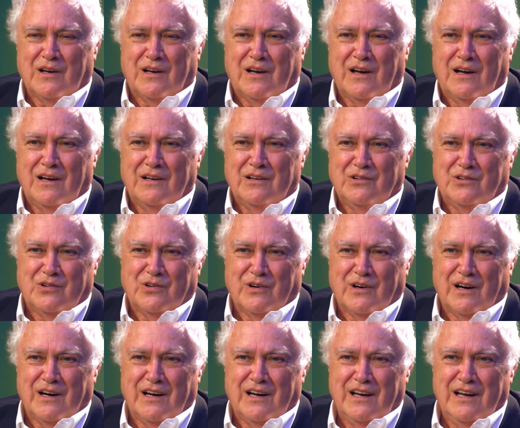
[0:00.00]

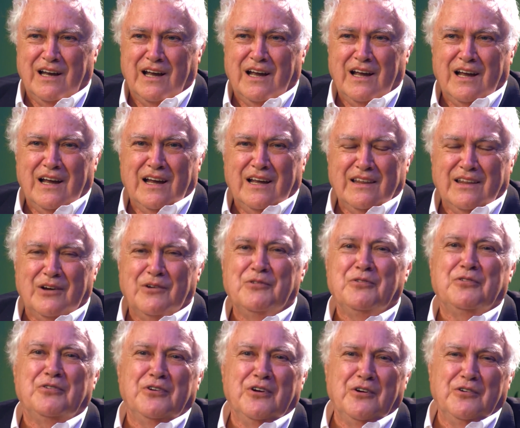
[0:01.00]
country, they're
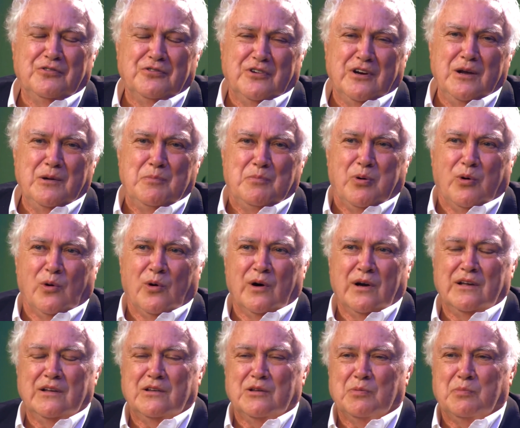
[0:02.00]
50
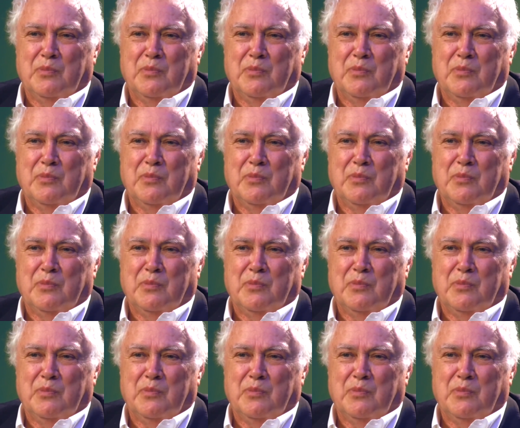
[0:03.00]
points